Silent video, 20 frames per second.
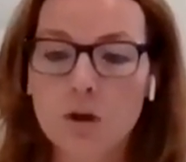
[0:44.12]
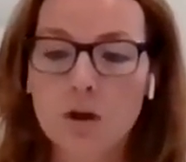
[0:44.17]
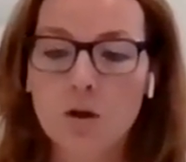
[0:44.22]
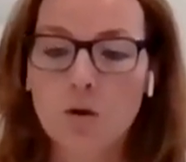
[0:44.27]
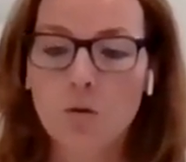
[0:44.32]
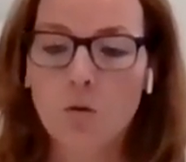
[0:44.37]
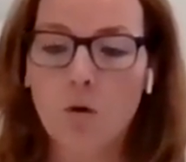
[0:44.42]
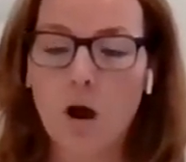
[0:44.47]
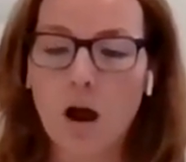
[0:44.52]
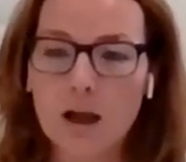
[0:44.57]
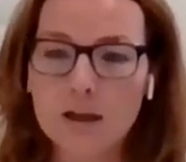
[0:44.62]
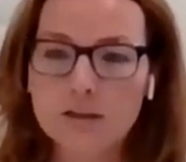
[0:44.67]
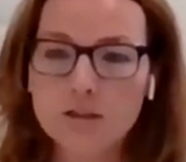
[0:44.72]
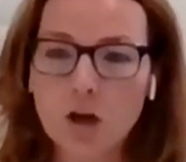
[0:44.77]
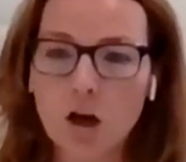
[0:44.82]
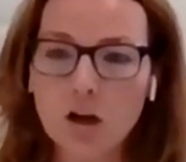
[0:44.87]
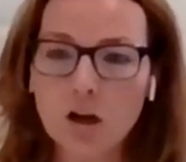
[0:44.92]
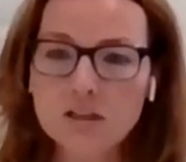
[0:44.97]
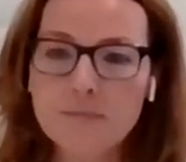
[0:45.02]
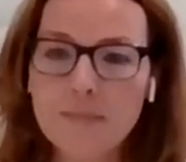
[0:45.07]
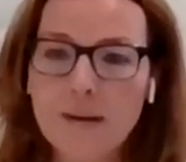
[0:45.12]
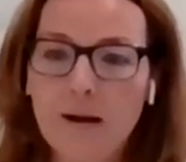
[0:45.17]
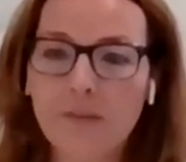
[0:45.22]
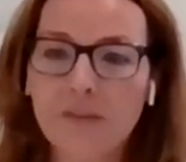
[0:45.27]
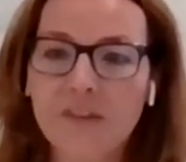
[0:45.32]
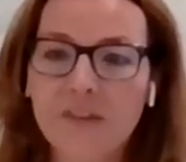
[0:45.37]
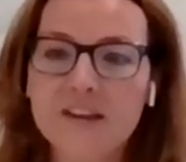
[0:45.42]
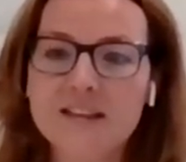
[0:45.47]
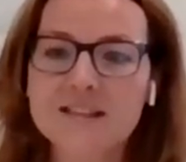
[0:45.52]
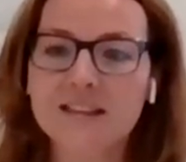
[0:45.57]
So I
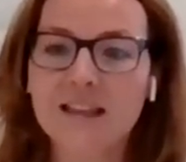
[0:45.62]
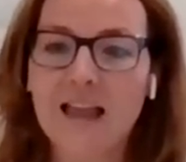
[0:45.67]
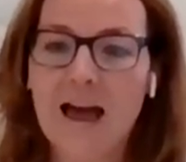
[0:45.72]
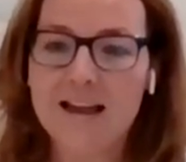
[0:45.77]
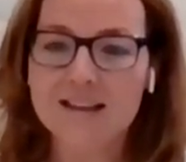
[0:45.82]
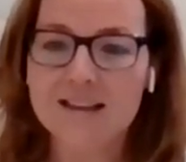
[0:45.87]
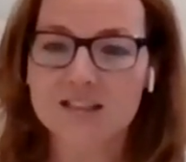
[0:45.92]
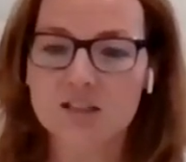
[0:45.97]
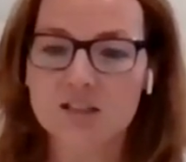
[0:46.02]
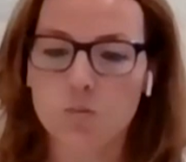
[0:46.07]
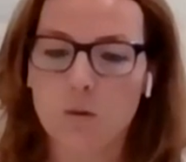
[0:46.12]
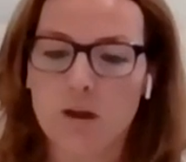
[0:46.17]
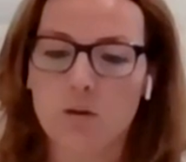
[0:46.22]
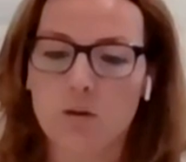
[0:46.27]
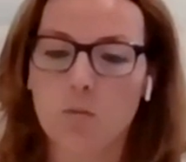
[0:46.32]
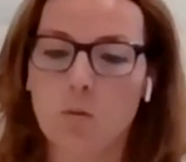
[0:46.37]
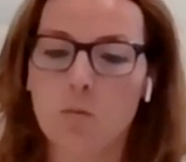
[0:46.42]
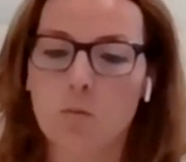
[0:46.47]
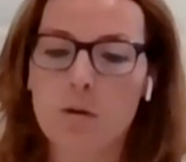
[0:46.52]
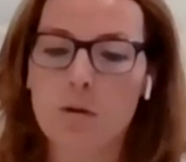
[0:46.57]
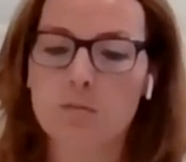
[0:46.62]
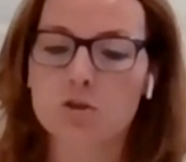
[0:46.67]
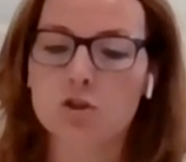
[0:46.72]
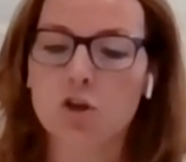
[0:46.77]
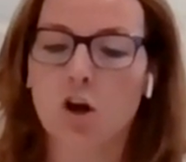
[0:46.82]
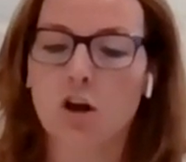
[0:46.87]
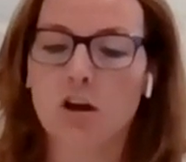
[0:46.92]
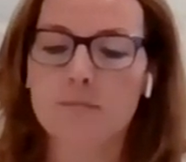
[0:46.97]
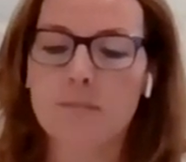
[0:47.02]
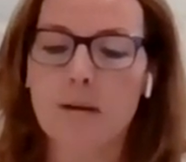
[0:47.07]
talked about this last week
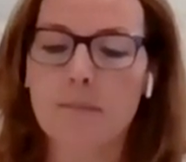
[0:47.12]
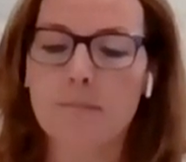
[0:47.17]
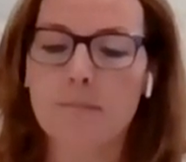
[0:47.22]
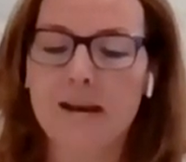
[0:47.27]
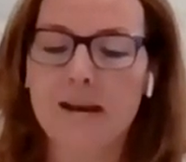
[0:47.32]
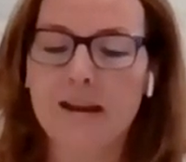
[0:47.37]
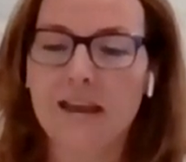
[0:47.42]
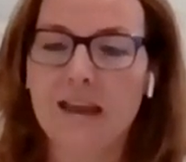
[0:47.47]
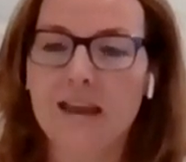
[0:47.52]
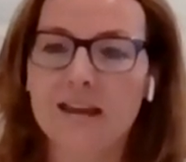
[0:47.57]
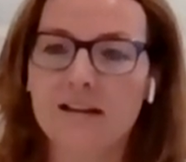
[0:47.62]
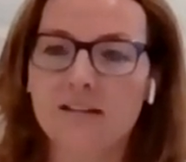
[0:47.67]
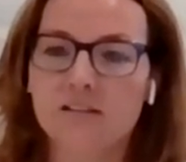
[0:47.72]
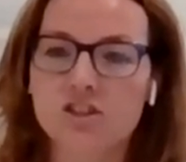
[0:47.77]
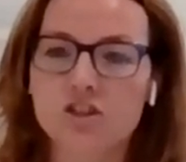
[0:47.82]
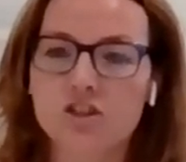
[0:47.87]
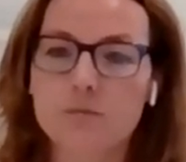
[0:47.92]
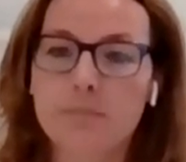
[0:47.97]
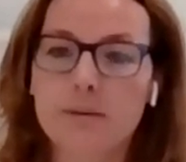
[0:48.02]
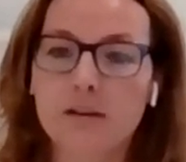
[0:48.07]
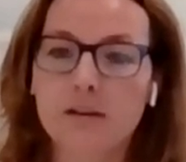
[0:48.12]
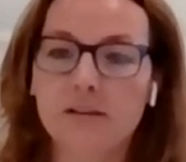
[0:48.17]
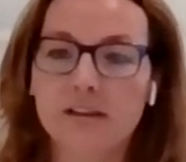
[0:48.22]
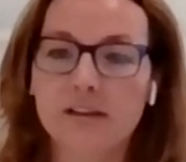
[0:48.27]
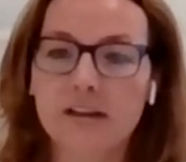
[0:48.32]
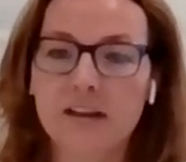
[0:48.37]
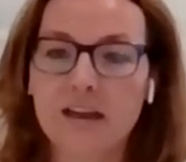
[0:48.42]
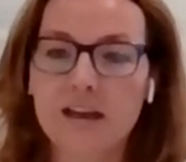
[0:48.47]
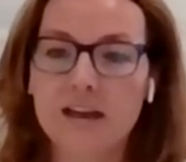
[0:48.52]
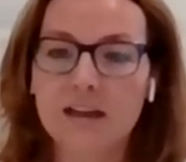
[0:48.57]
when we were talking about Medicaid
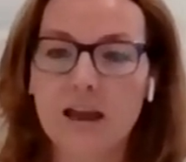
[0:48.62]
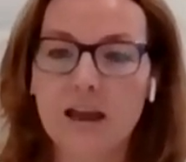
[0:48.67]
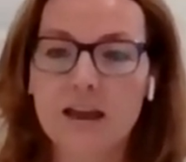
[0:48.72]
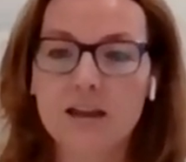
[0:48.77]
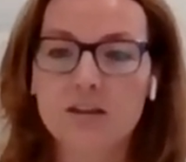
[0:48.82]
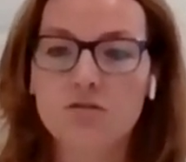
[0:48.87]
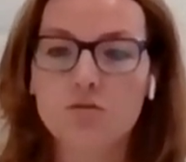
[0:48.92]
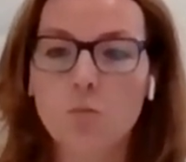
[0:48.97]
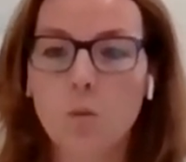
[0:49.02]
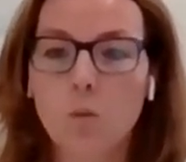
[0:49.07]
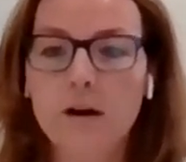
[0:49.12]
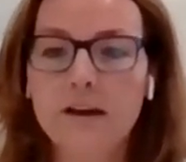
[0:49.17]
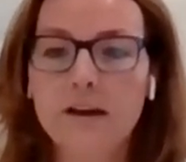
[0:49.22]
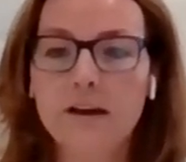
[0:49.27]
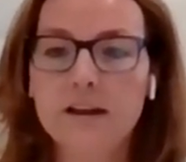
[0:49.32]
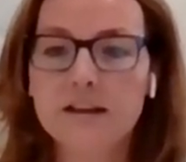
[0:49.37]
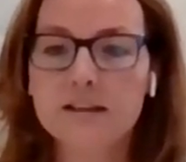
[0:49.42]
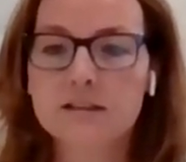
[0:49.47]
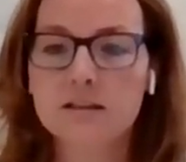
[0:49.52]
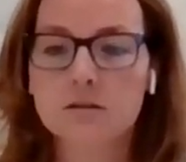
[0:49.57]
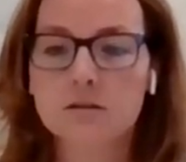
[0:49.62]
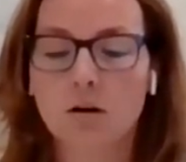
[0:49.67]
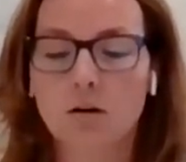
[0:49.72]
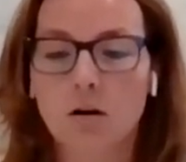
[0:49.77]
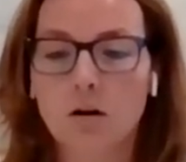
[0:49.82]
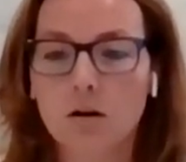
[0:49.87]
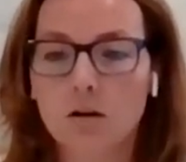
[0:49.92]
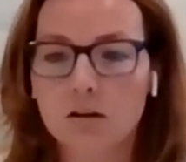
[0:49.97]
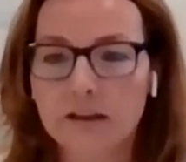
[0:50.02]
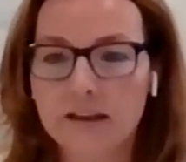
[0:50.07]
eligibility, and what it
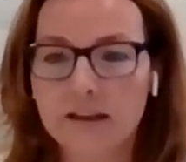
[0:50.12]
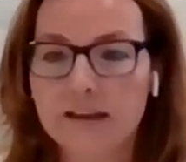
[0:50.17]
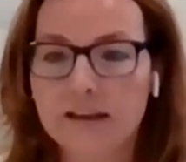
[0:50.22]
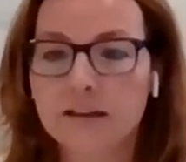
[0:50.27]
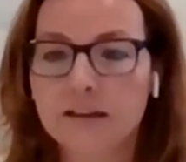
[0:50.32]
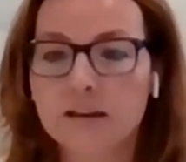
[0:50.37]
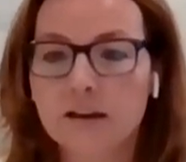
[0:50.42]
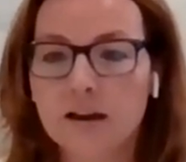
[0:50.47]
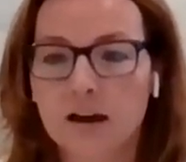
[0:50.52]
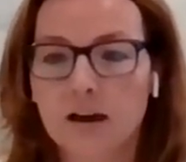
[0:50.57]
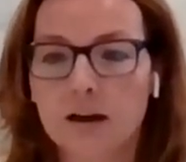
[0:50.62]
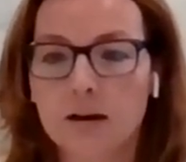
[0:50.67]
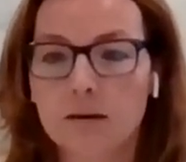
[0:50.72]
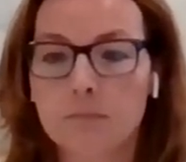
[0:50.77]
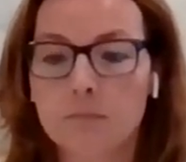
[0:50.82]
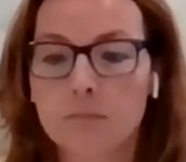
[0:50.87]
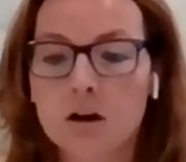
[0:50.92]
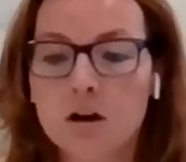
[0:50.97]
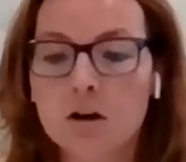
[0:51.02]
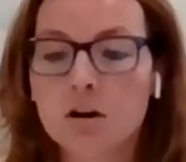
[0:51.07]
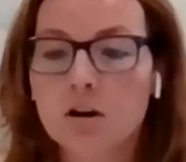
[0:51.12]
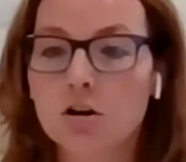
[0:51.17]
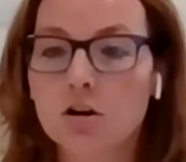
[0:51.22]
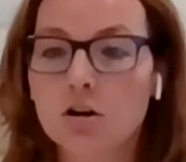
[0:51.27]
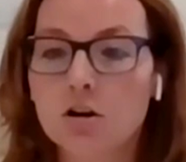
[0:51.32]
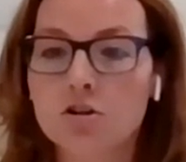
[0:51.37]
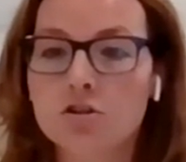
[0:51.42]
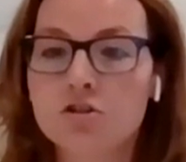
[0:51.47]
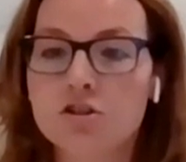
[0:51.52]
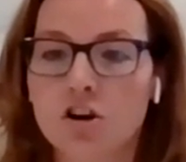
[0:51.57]
is all income,
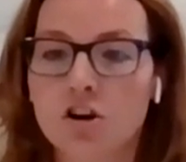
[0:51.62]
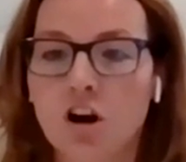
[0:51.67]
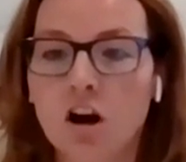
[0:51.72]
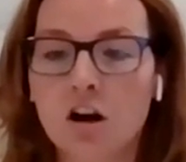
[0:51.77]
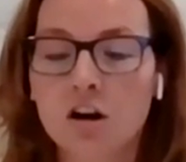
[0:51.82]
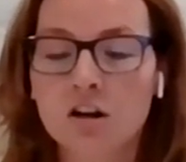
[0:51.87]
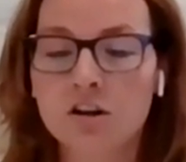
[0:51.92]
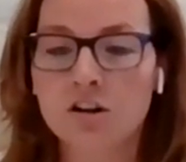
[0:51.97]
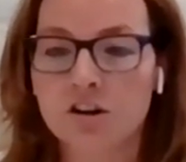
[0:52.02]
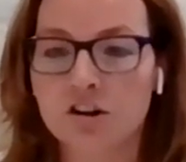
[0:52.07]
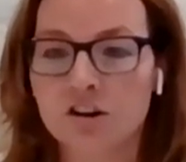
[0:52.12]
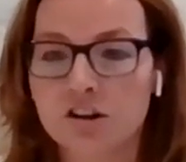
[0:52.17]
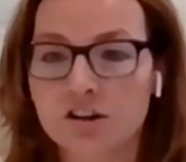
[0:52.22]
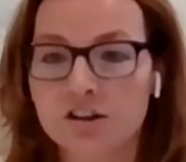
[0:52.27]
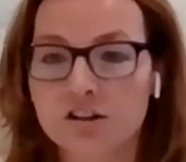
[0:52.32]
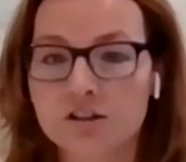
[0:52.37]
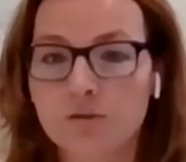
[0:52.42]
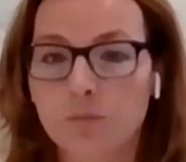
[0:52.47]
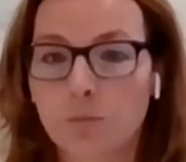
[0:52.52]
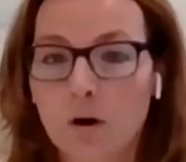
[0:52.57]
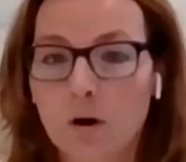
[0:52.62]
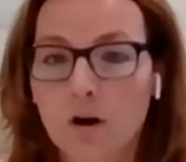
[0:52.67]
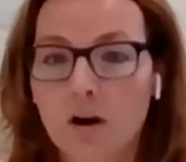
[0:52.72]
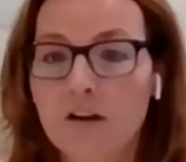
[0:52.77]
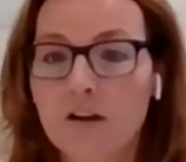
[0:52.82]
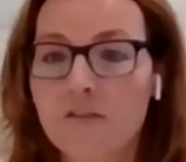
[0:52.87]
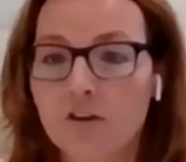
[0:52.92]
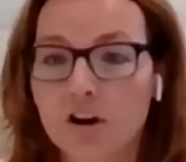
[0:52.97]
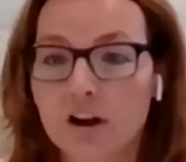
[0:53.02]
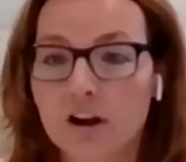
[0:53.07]
earned or
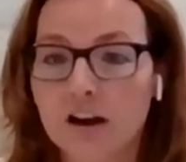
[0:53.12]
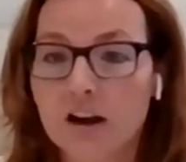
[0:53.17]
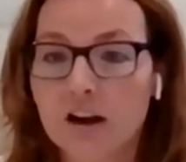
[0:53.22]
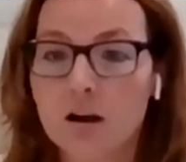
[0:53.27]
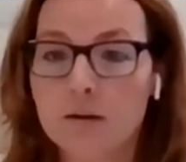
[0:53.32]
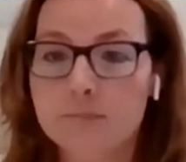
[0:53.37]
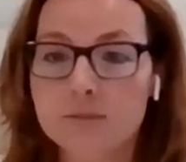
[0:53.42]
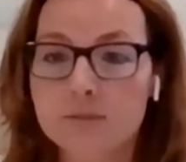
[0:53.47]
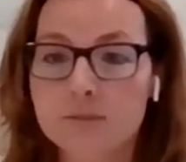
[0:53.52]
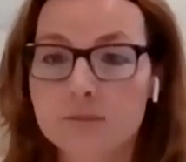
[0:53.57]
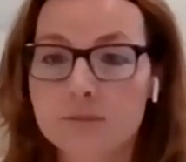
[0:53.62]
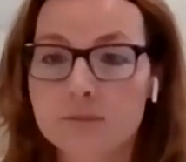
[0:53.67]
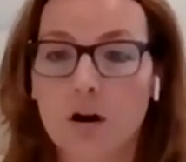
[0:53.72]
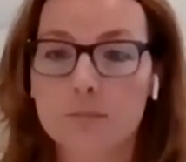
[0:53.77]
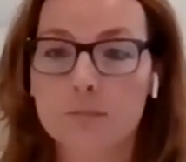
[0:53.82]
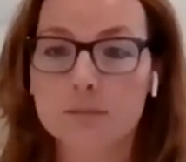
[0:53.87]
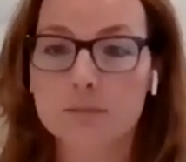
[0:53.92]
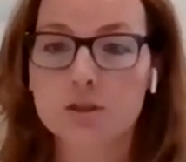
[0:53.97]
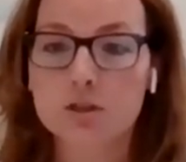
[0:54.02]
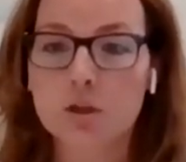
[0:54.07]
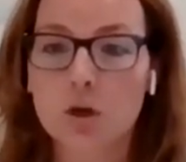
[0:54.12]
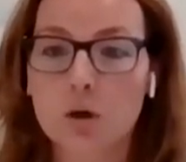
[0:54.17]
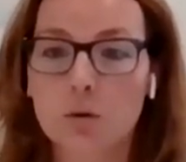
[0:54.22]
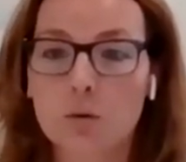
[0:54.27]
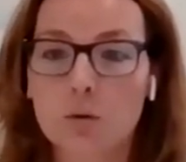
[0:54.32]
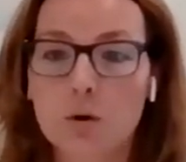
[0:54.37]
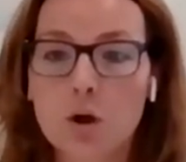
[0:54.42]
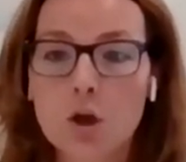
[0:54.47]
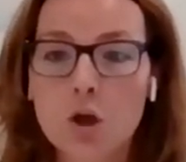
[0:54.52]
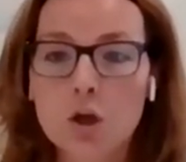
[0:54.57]
unearned, wherever it comes
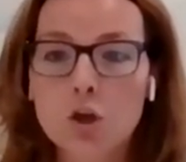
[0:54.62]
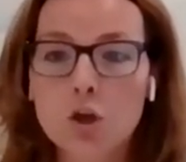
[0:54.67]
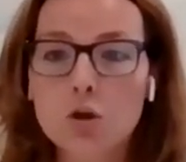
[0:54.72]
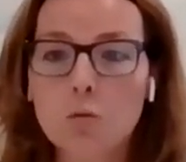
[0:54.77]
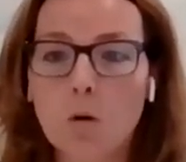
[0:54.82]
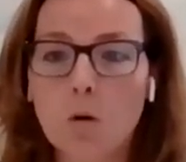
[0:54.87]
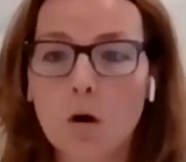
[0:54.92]
from. So